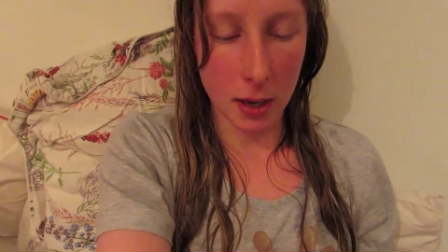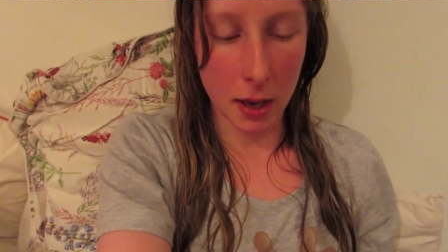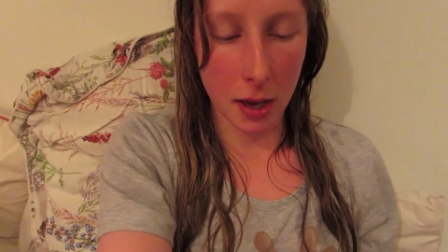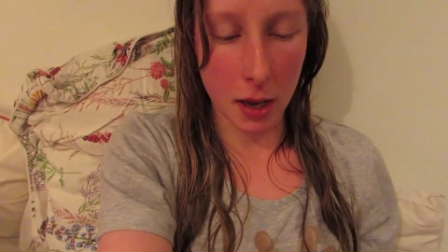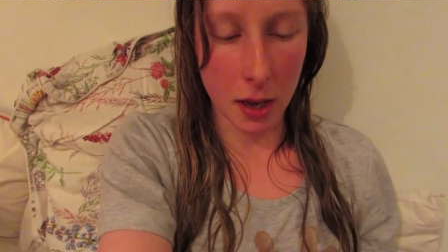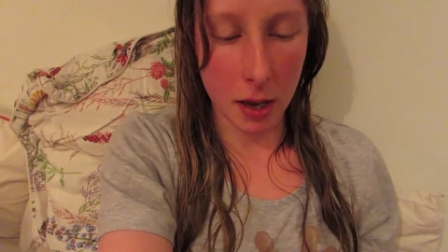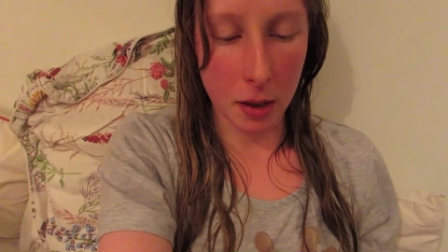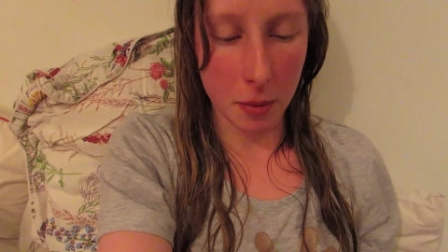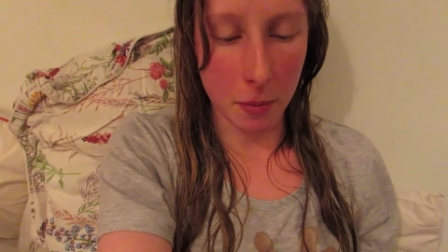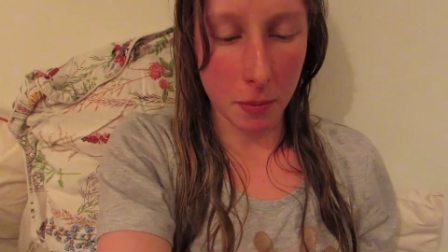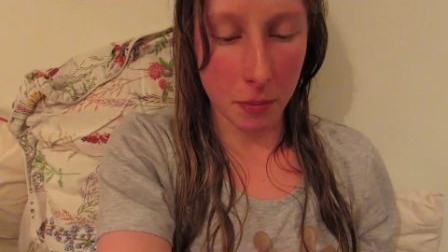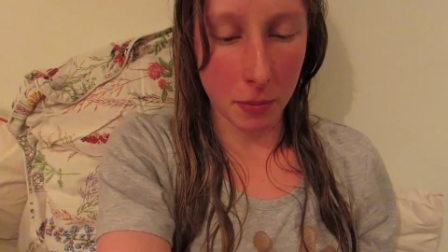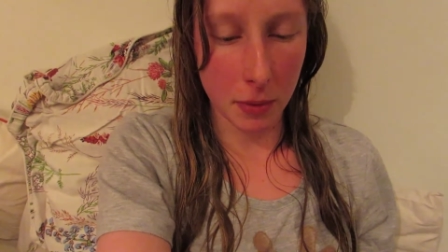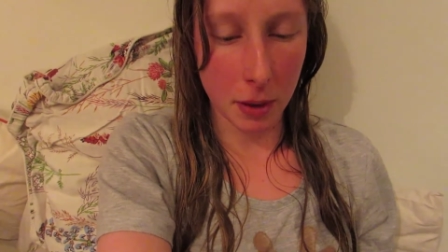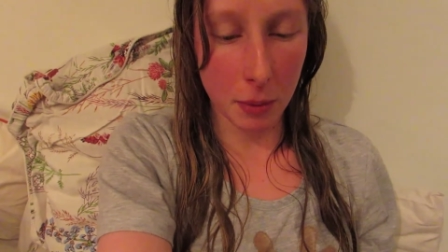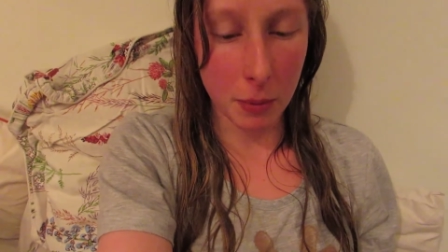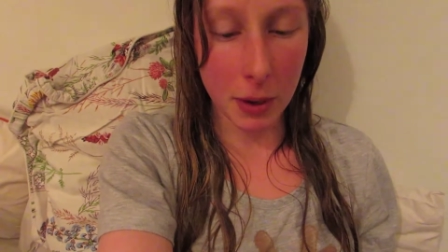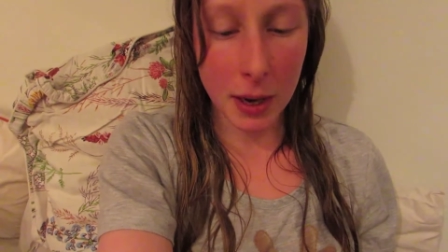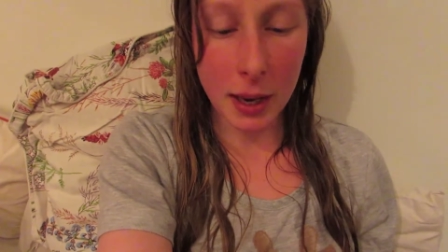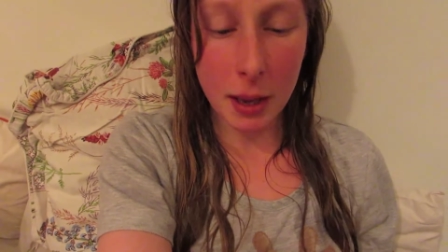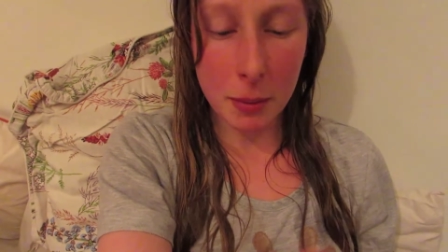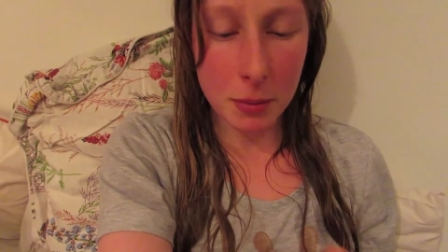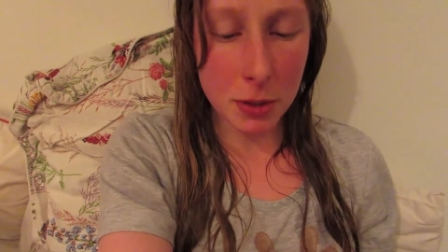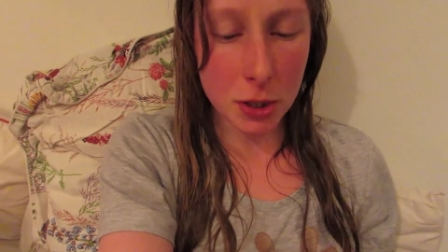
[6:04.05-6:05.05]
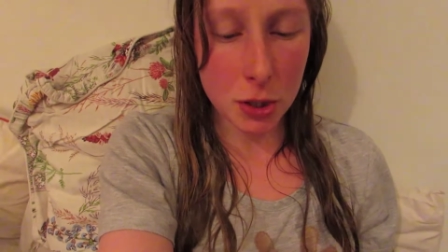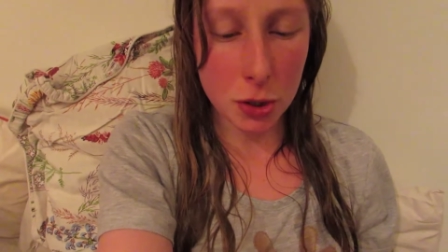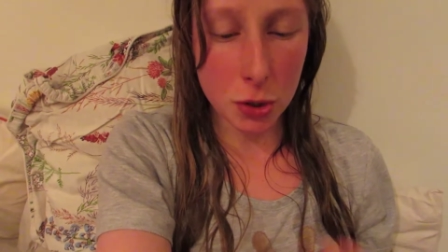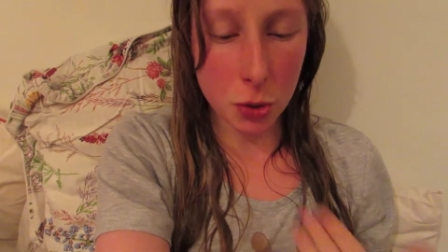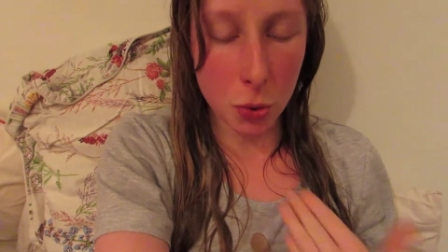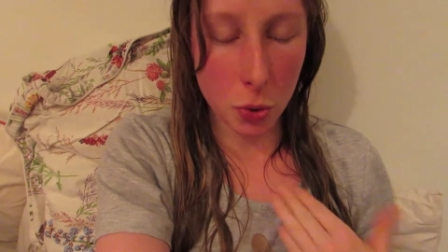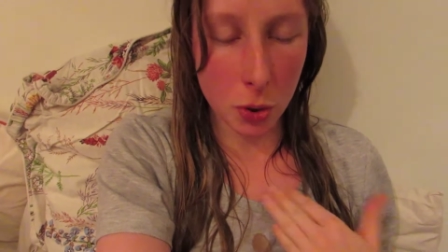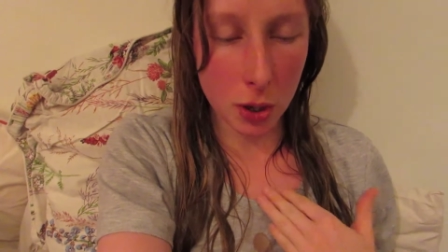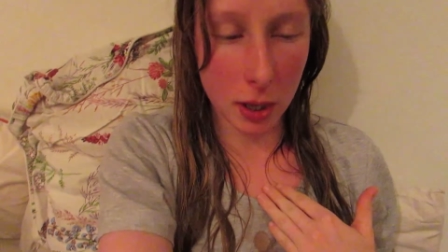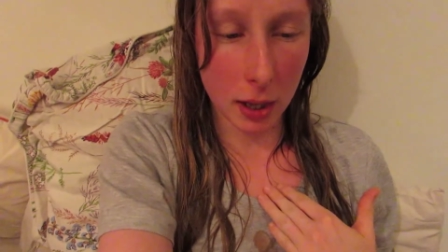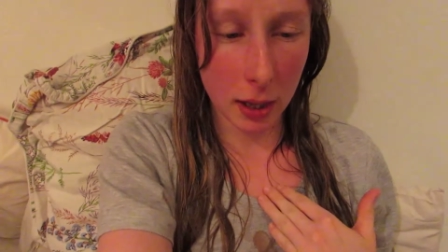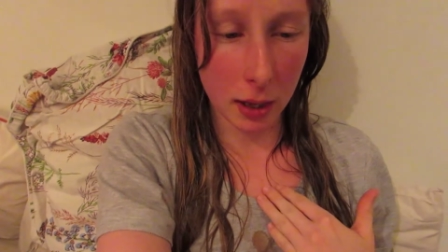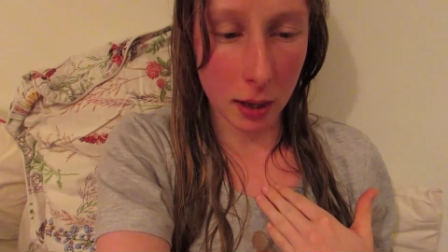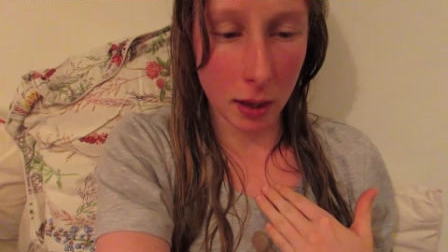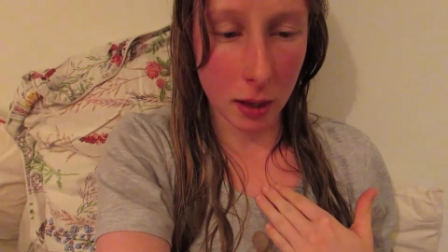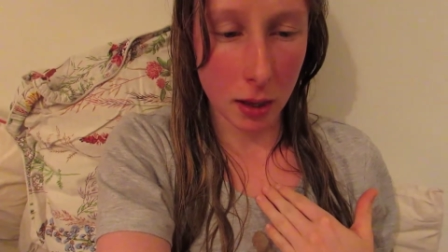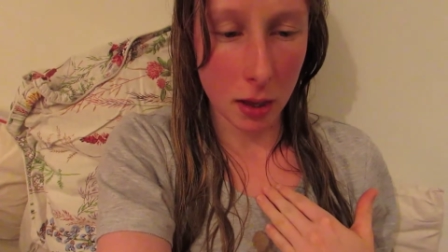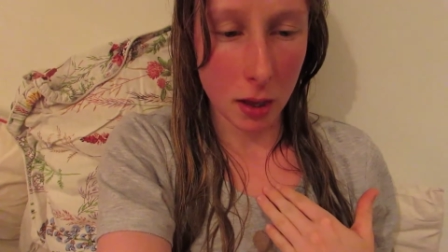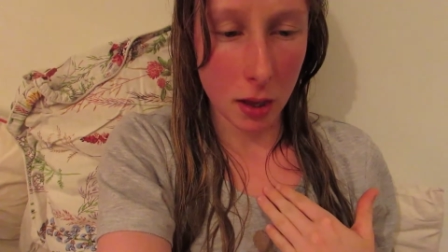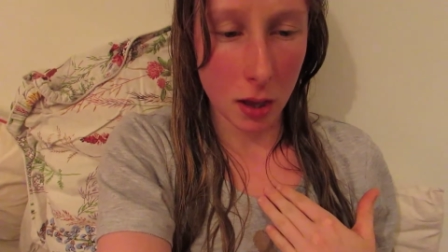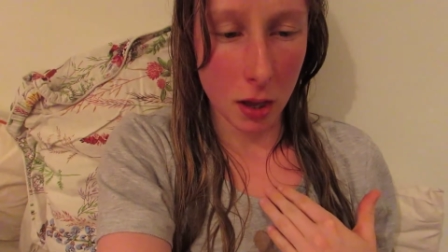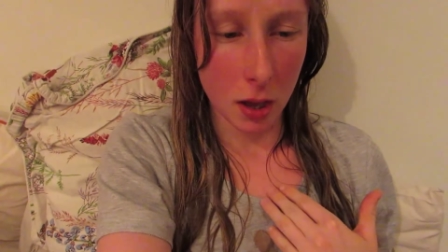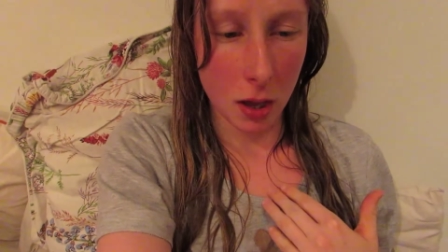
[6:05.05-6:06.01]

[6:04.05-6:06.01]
Um, and when it comes to talking,